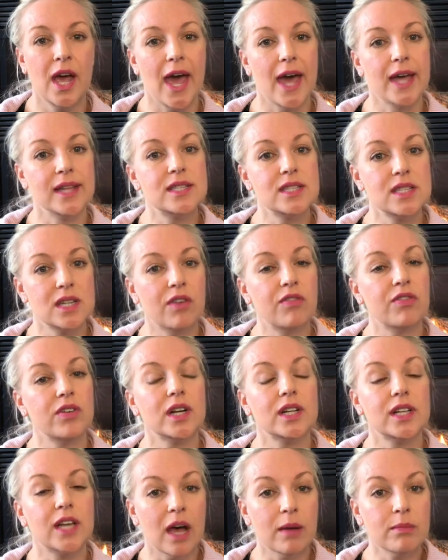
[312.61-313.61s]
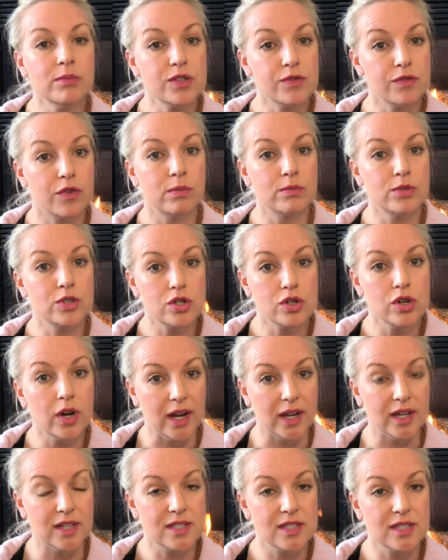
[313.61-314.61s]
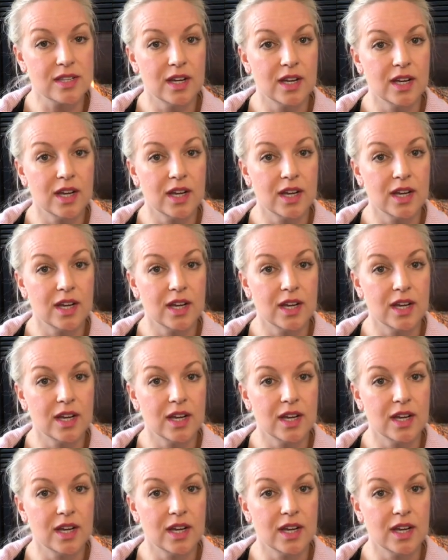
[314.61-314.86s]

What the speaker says: and stuff, and it comes from stress.